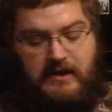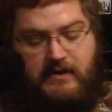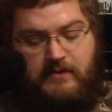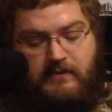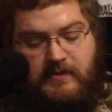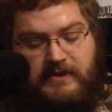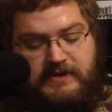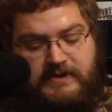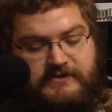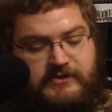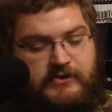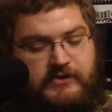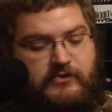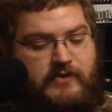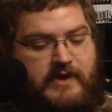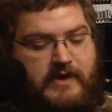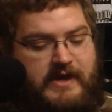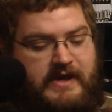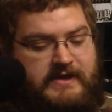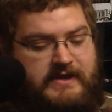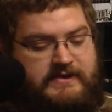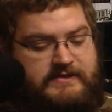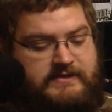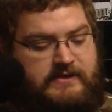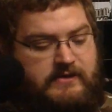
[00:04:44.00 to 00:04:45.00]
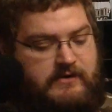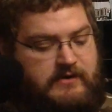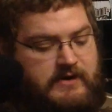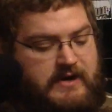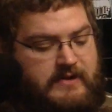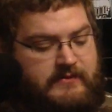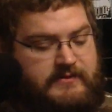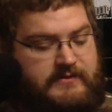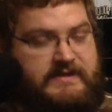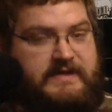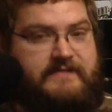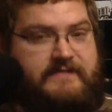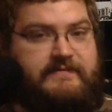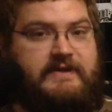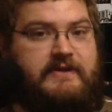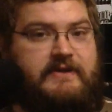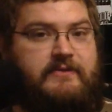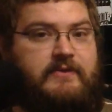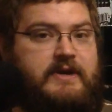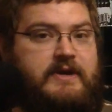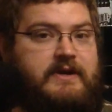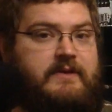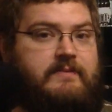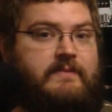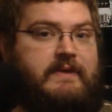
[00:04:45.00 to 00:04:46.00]
But it's a great guitar. I would definitely
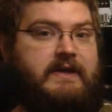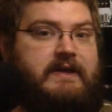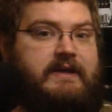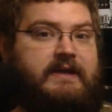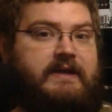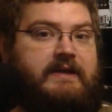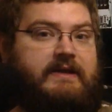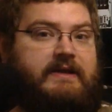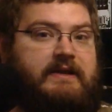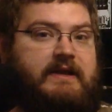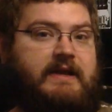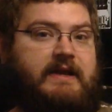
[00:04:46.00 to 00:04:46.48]
recommend it,